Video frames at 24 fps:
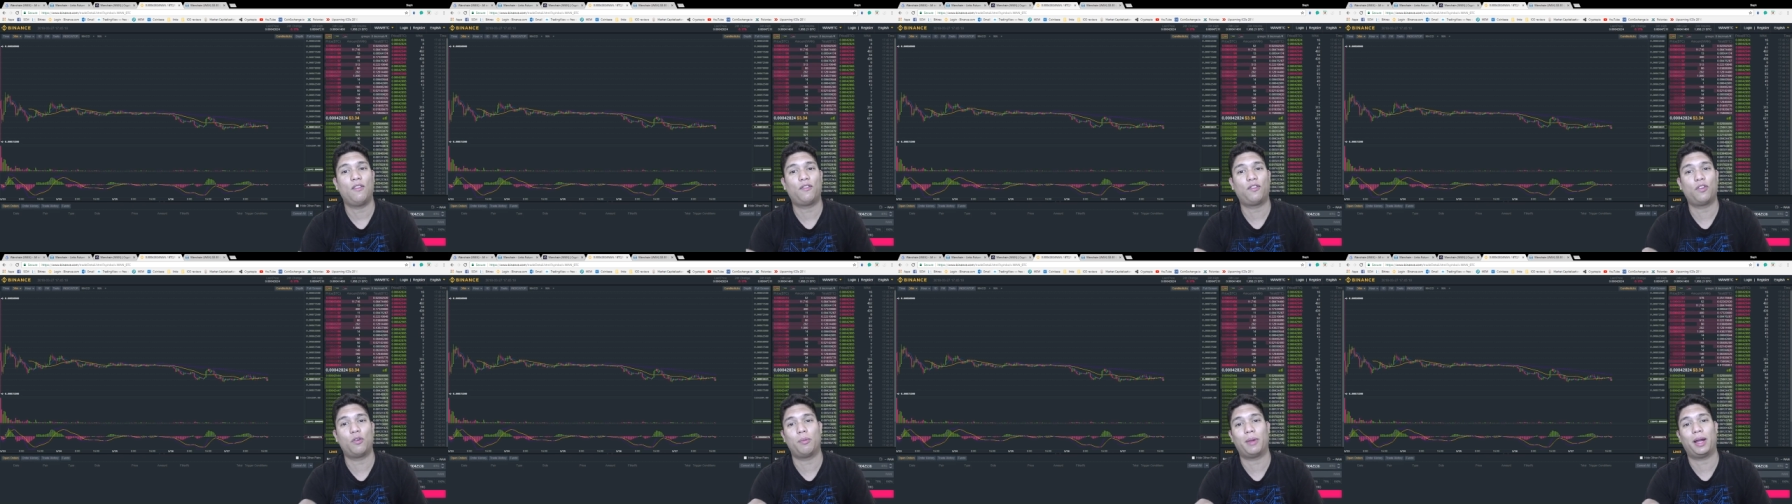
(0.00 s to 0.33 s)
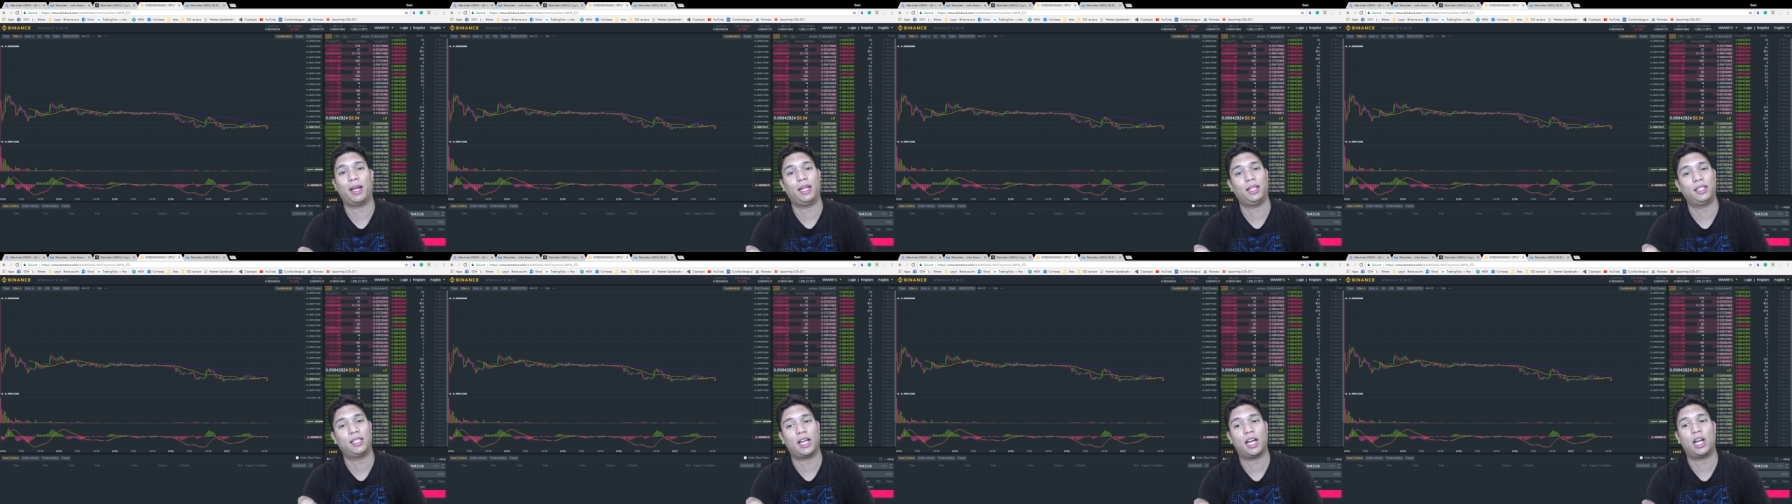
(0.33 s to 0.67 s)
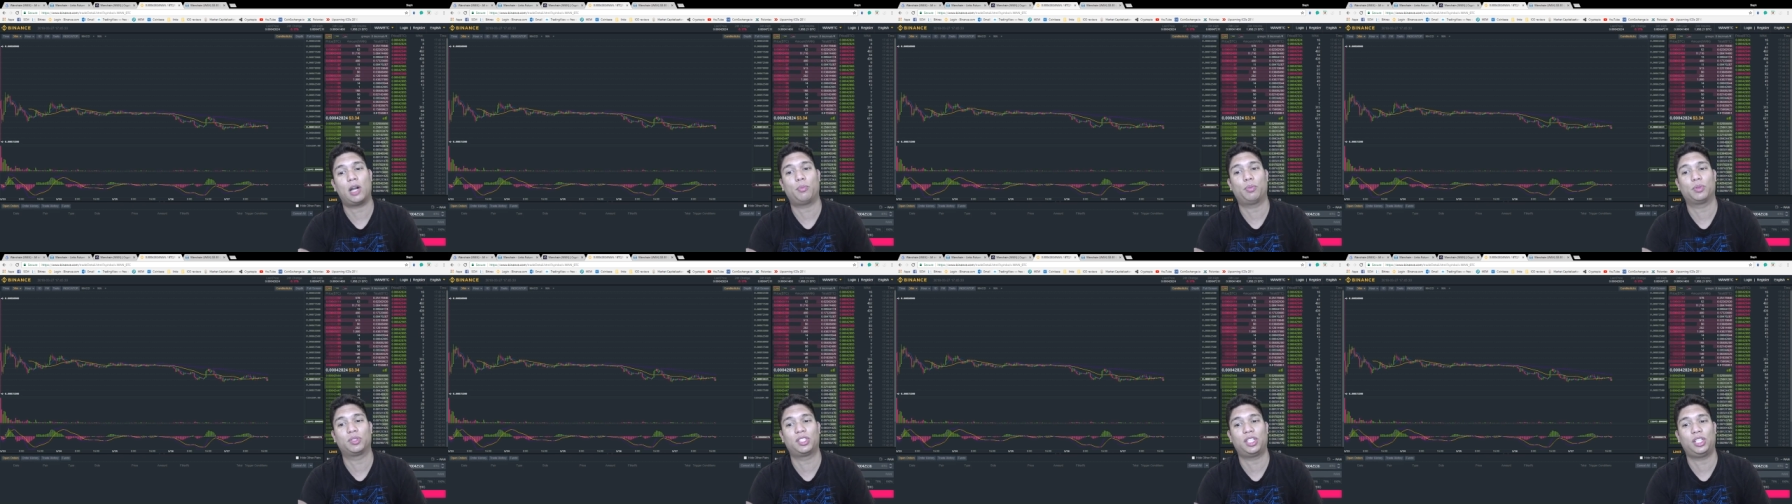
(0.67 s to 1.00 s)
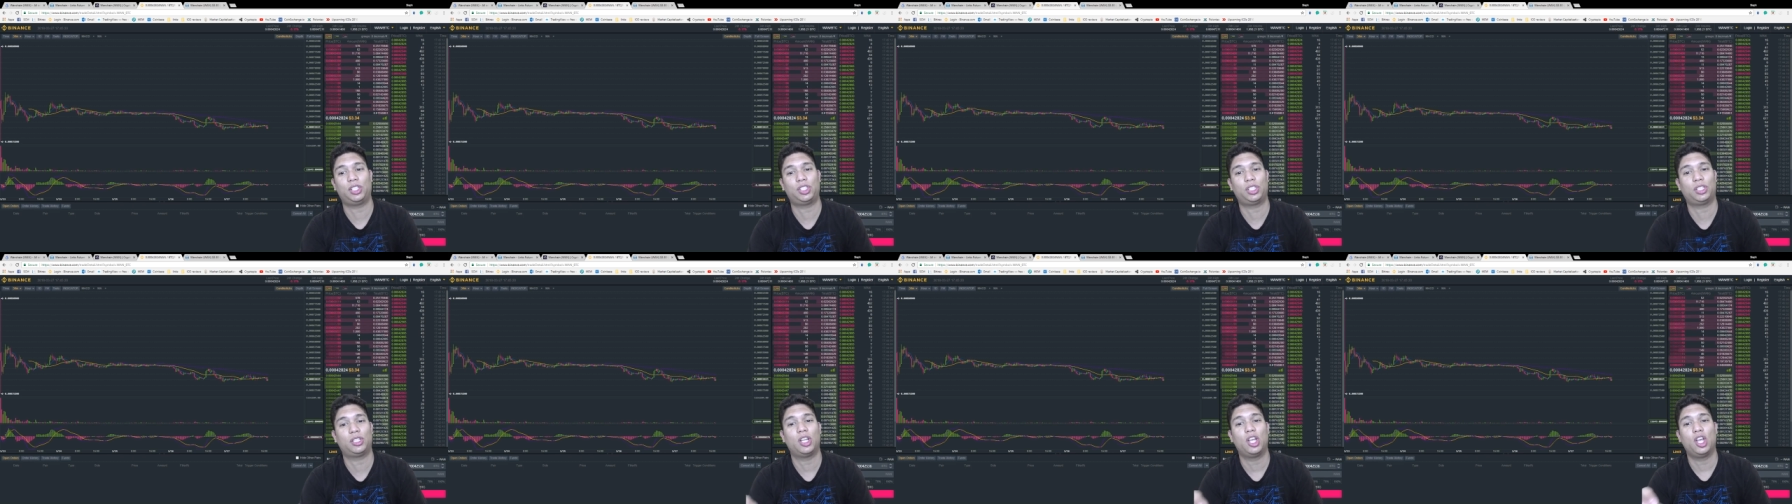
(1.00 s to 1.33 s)
for my entire
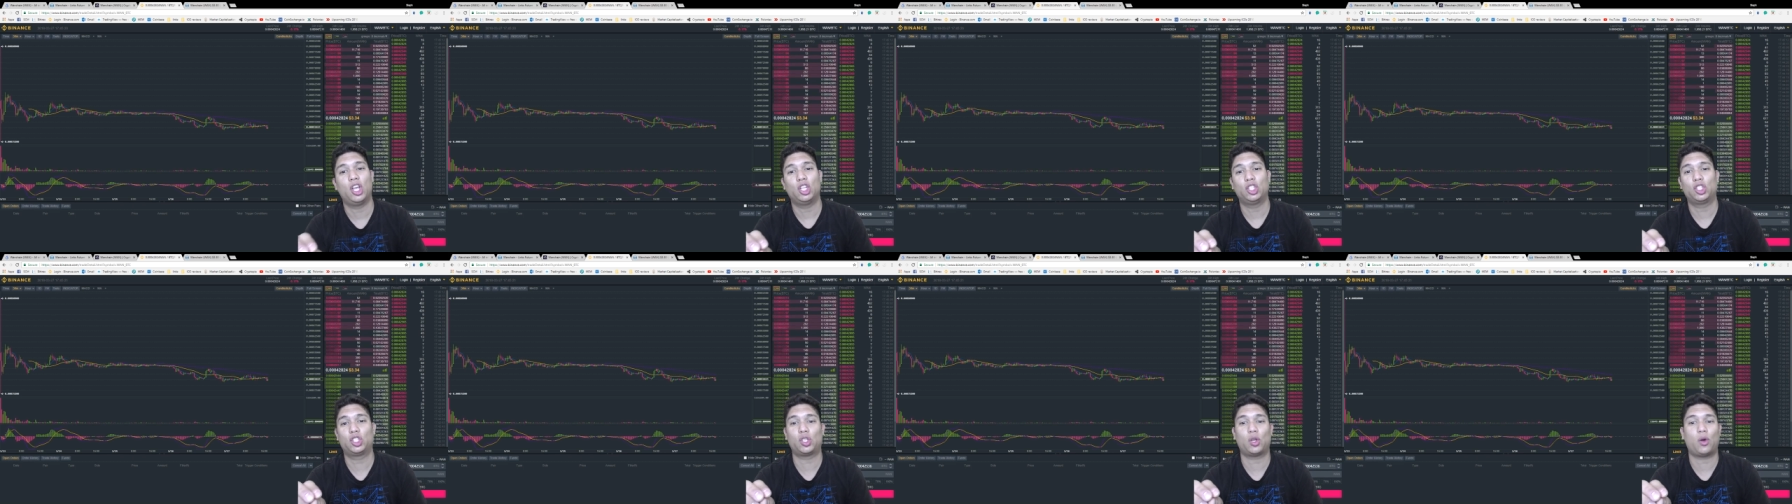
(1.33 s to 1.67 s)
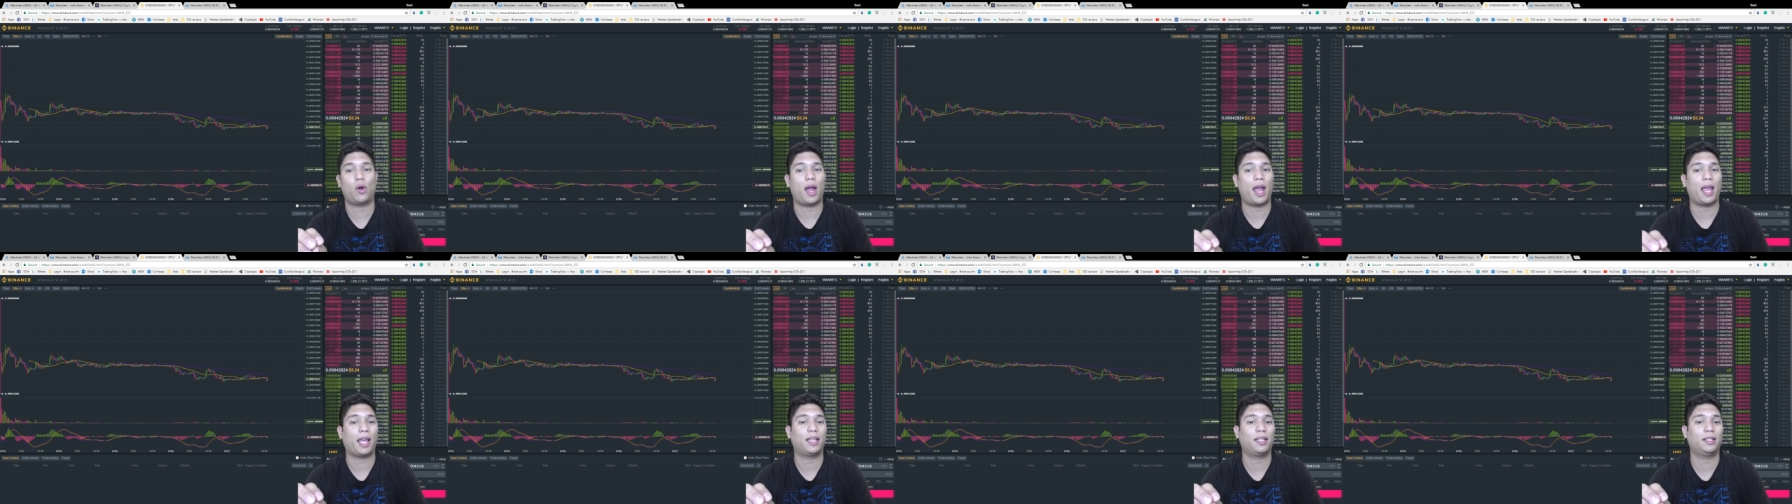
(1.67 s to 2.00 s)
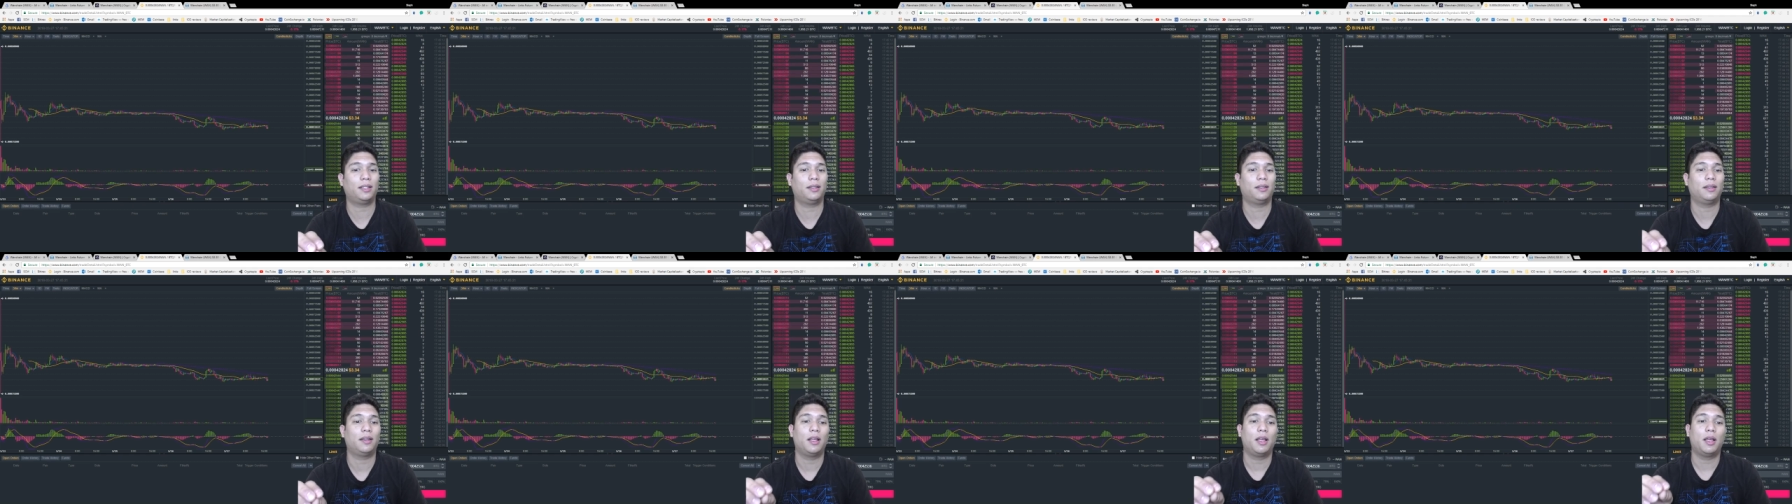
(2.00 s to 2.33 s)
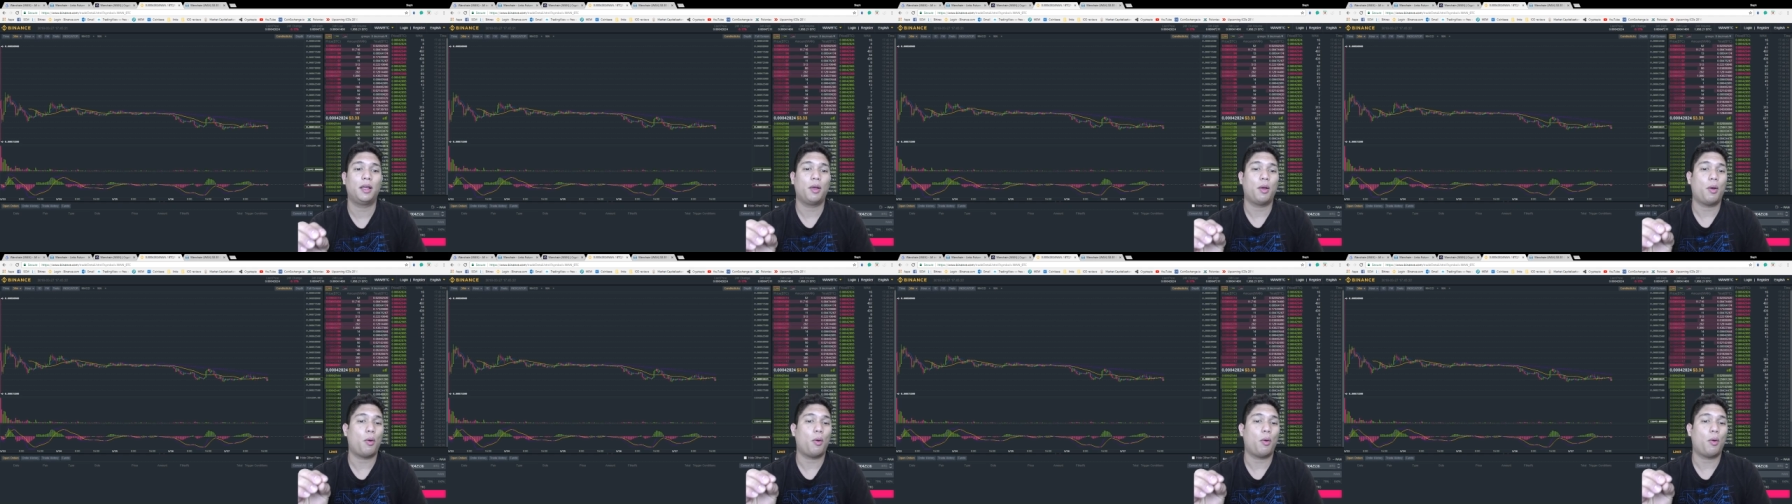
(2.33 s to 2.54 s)
position so I can